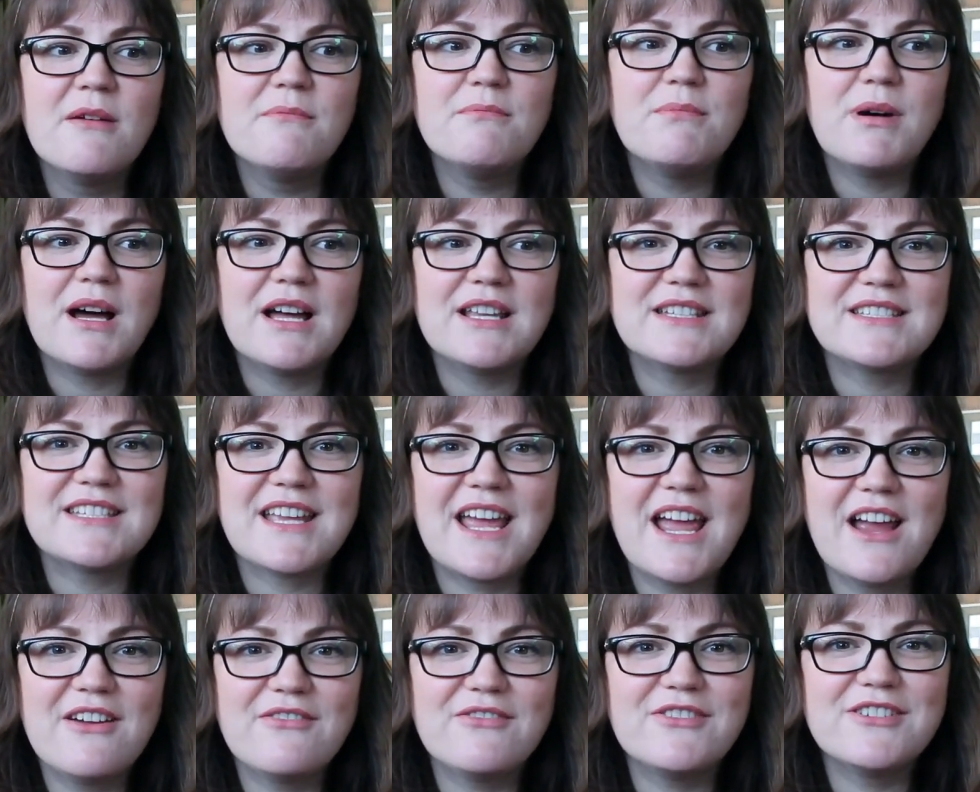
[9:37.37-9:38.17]
but
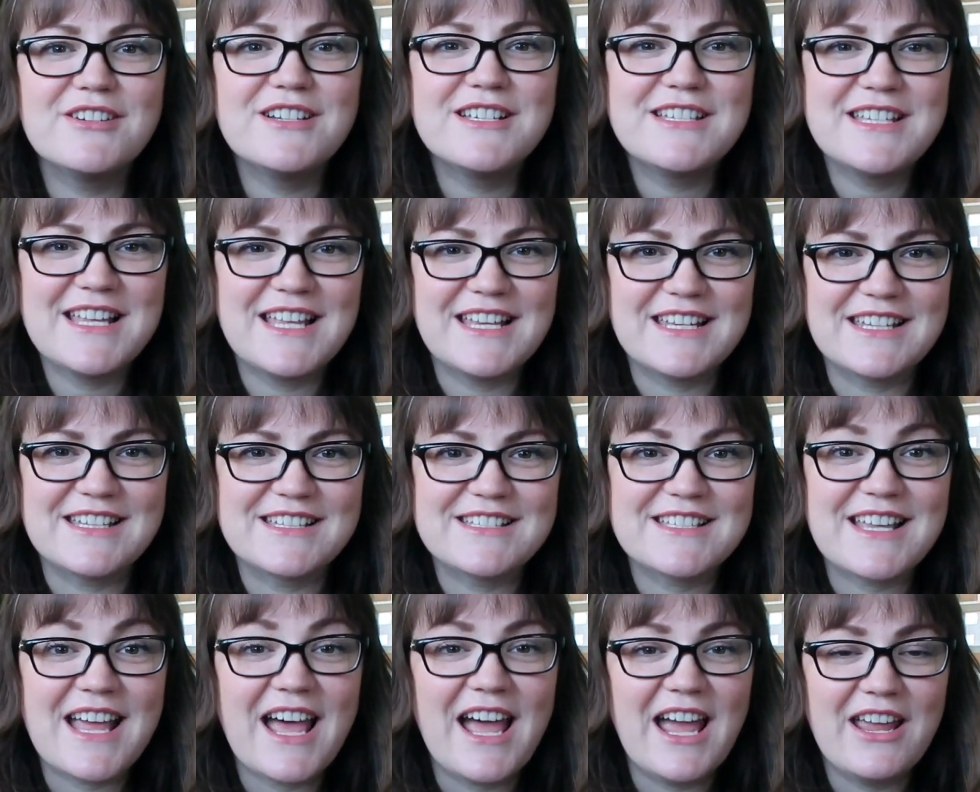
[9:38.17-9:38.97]
ever
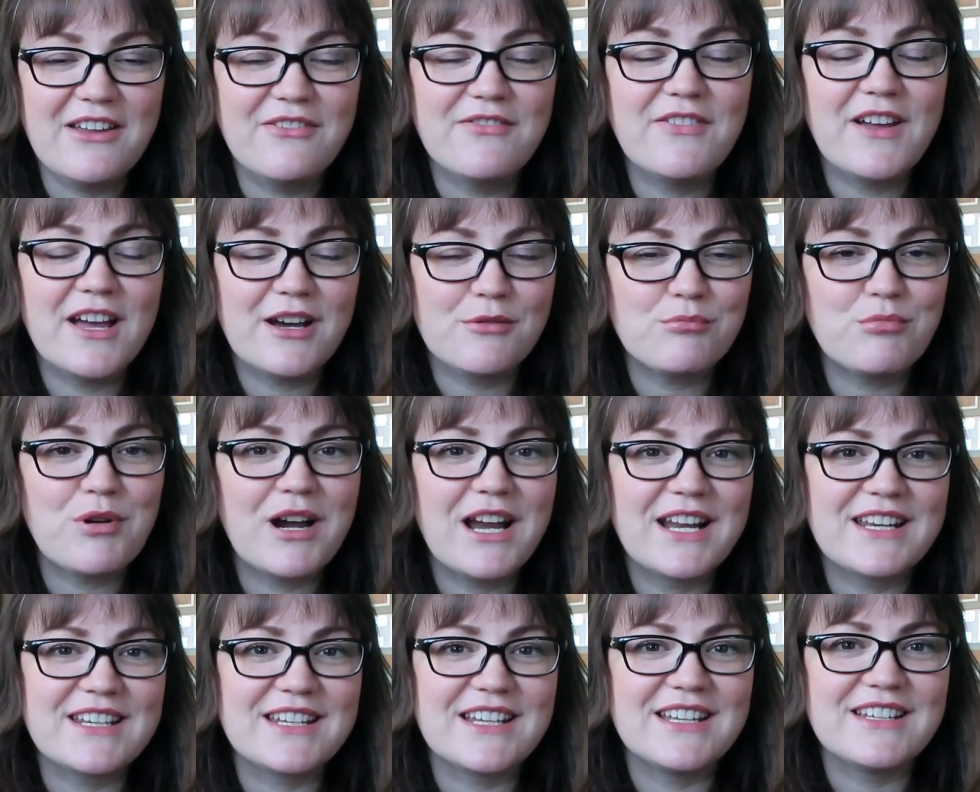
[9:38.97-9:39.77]
since I fell
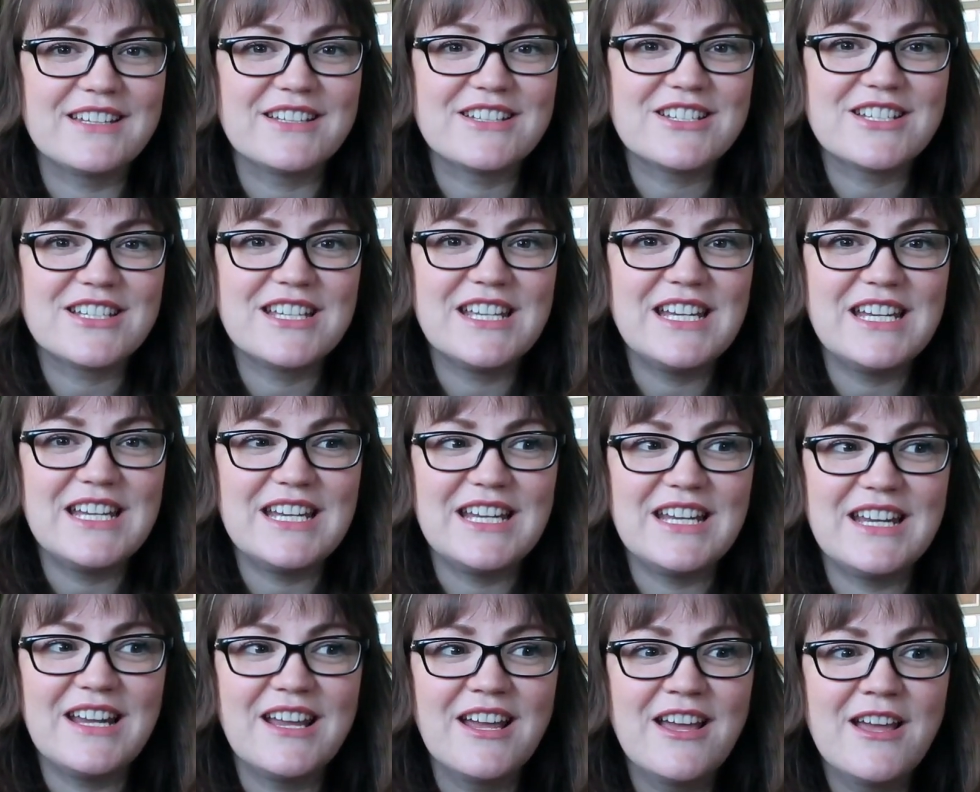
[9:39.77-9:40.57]
pregnant,
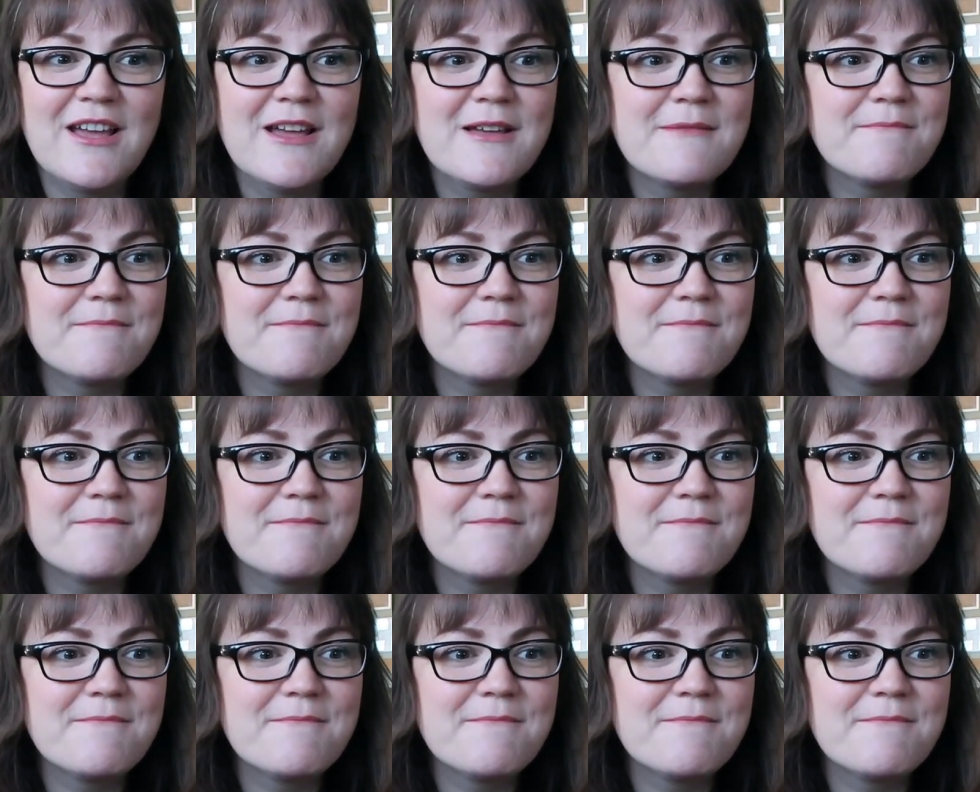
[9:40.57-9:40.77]
she